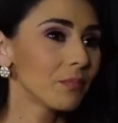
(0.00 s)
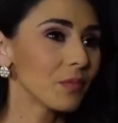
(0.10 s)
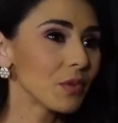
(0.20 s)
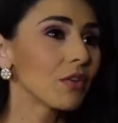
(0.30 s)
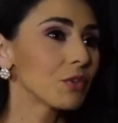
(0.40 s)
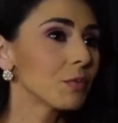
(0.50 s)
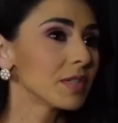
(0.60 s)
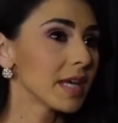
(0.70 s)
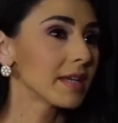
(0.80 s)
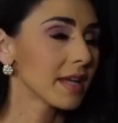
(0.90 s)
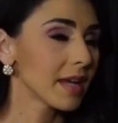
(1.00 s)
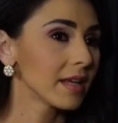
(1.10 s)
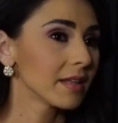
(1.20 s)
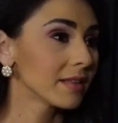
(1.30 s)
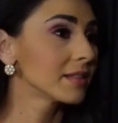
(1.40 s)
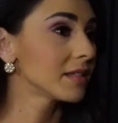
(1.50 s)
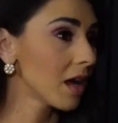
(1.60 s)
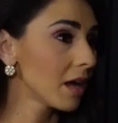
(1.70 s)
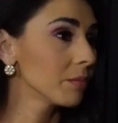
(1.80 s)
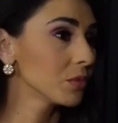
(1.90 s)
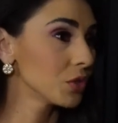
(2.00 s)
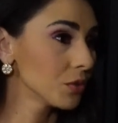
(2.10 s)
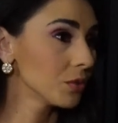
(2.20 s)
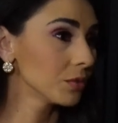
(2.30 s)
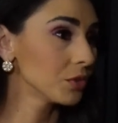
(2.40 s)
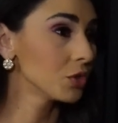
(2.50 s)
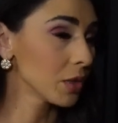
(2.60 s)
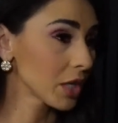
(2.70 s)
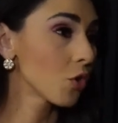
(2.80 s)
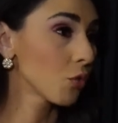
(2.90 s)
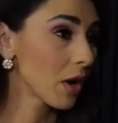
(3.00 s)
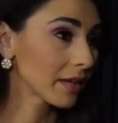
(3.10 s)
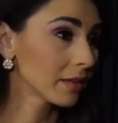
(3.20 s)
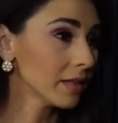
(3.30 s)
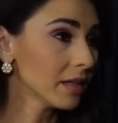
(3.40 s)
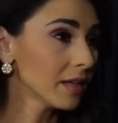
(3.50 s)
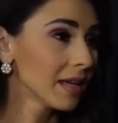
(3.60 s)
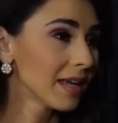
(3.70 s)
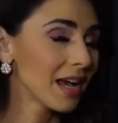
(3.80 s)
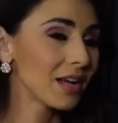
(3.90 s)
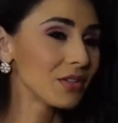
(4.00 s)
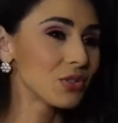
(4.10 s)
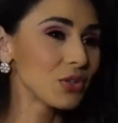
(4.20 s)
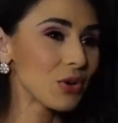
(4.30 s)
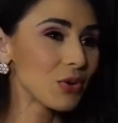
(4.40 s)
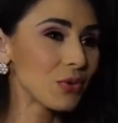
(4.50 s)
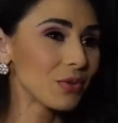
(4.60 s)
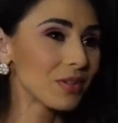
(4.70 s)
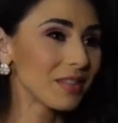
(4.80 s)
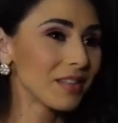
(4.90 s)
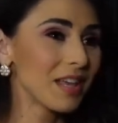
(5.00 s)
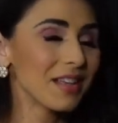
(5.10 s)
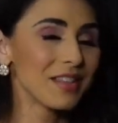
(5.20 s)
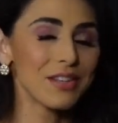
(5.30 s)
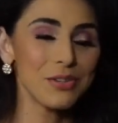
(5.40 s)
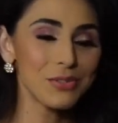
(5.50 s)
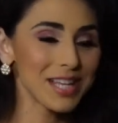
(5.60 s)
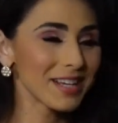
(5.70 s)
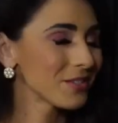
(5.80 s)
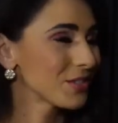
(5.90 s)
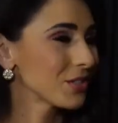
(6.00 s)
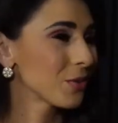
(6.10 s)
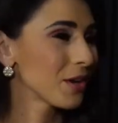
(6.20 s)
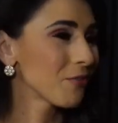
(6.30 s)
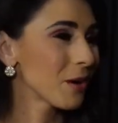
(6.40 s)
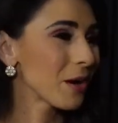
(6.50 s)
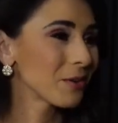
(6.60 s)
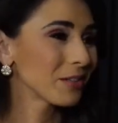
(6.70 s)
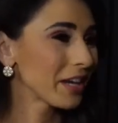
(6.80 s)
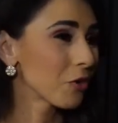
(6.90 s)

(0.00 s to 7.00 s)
you have to dedicate the time to do it correctly. And so the news cycle is a 24-hour like